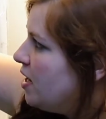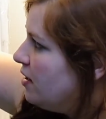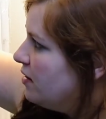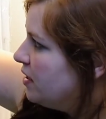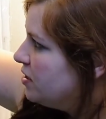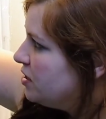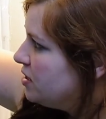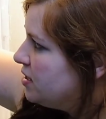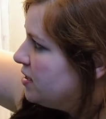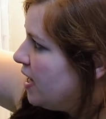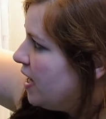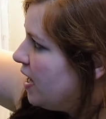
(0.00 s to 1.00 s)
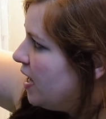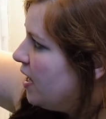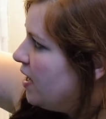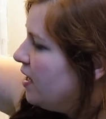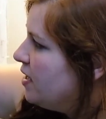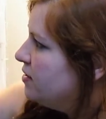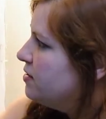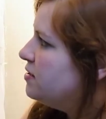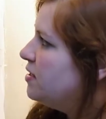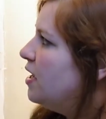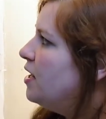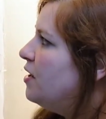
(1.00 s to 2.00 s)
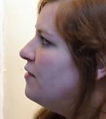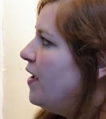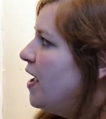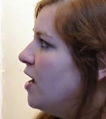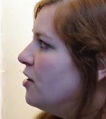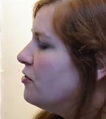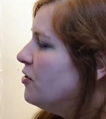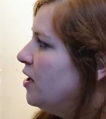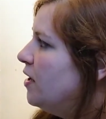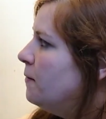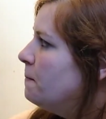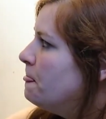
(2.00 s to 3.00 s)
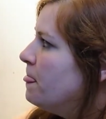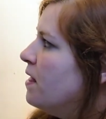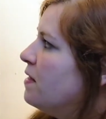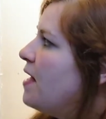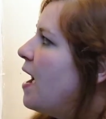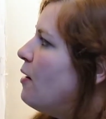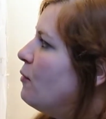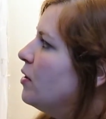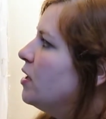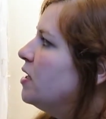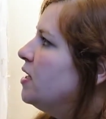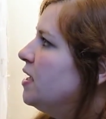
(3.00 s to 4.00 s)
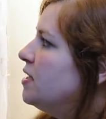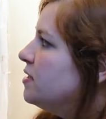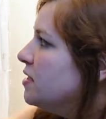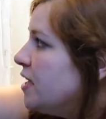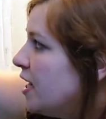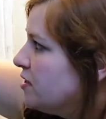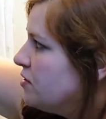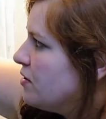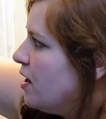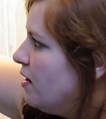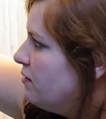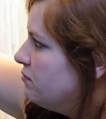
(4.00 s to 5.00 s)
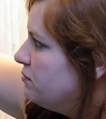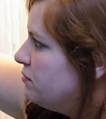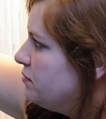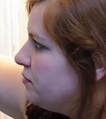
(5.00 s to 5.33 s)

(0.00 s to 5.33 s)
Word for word: Now let's just say instead of anery, that one is a tessera.